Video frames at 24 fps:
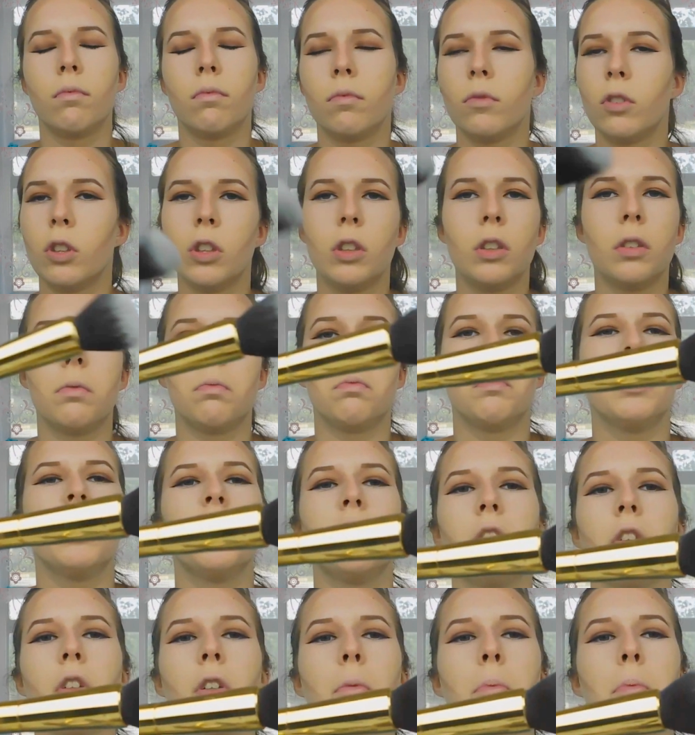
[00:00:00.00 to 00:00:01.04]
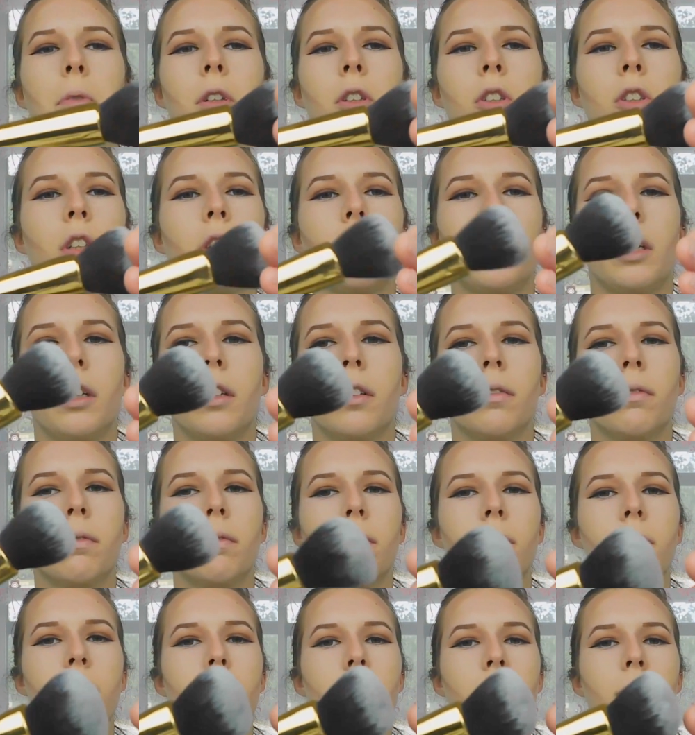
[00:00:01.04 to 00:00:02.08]
just this Tarte brush,
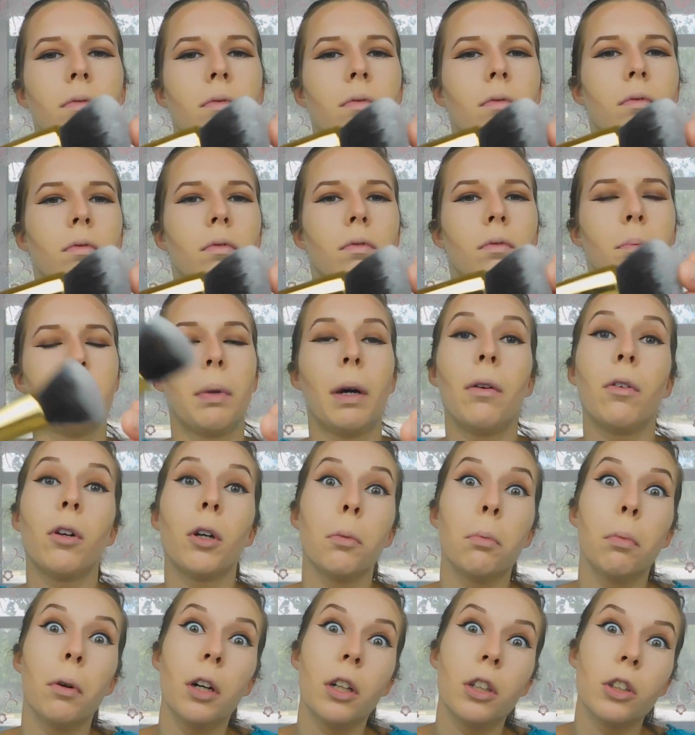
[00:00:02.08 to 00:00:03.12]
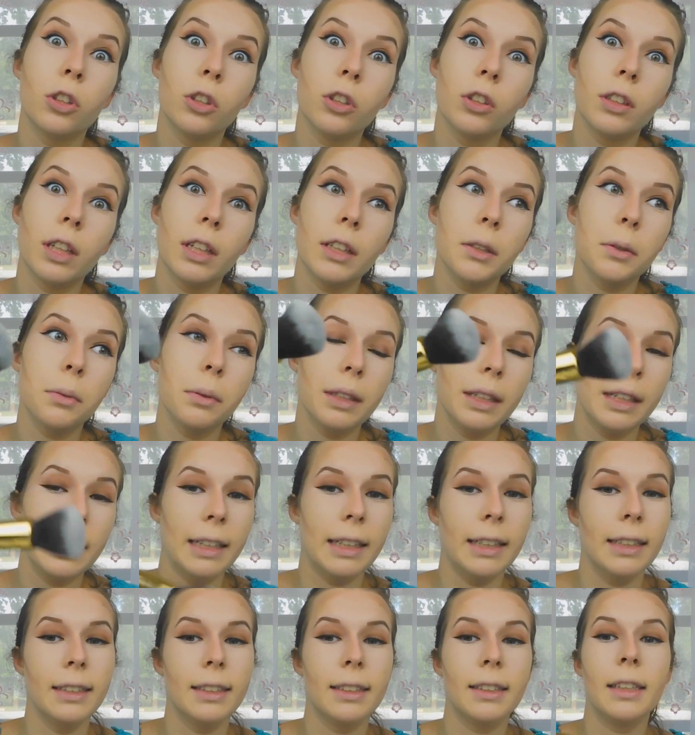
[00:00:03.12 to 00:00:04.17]
powder brush, that's what it
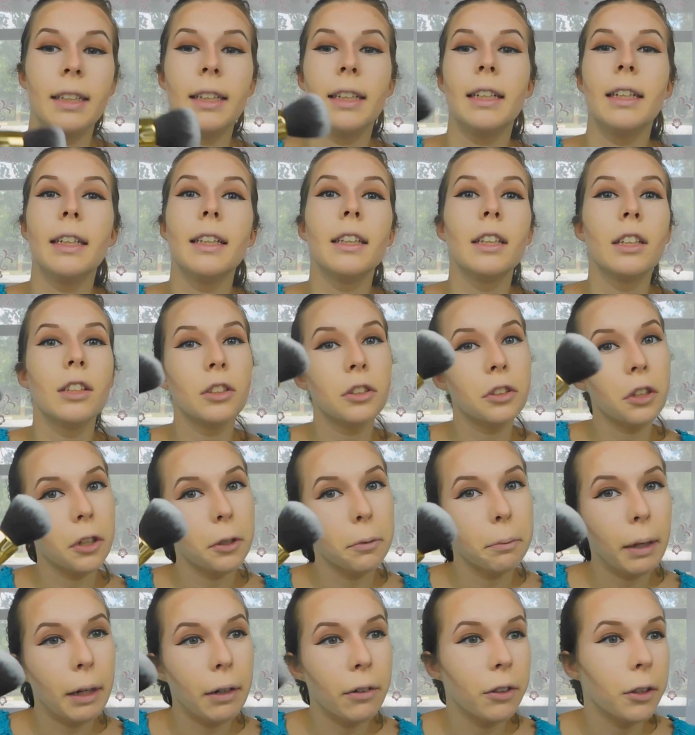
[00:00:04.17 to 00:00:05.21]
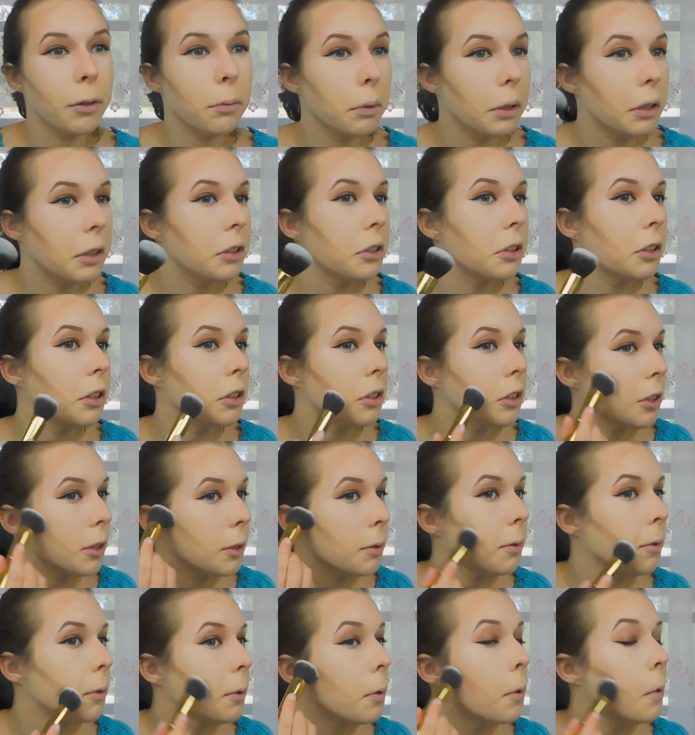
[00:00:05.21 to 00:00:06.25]
is. This Tarte powder brush, and just
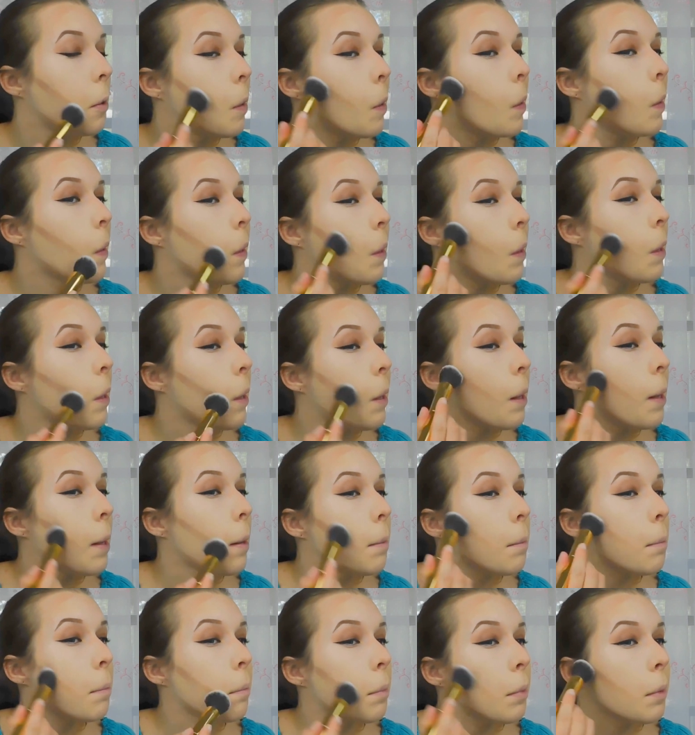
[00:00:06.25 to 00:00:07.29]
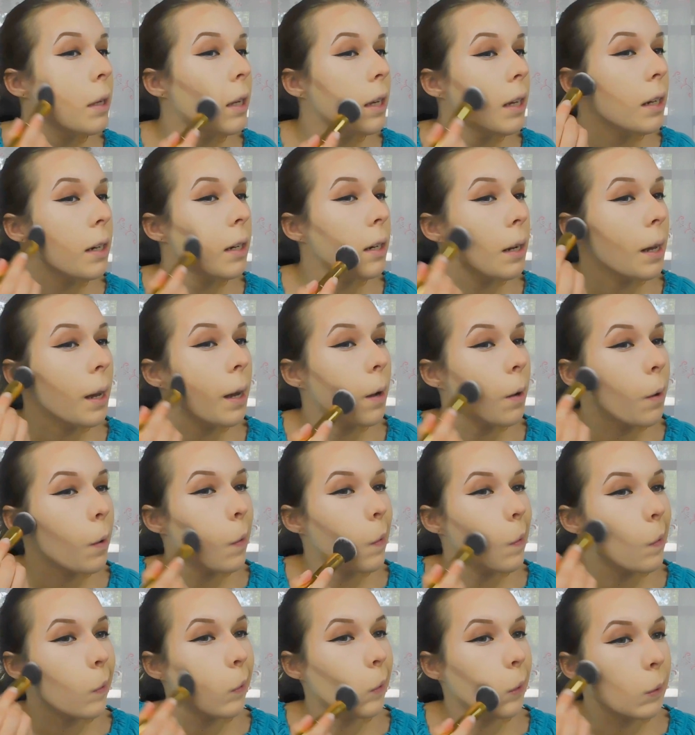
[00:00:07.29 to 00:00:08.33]
blend out
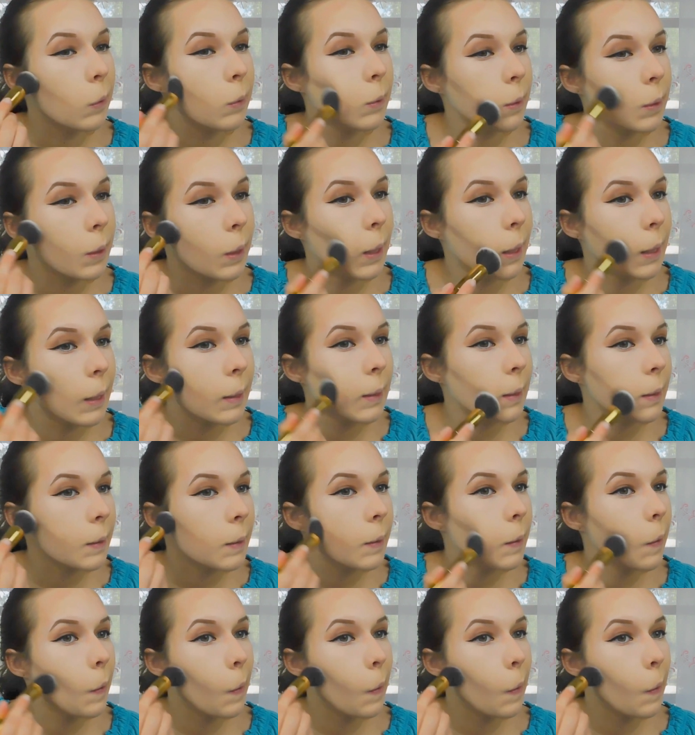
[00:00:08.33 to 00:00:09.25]
all those lines.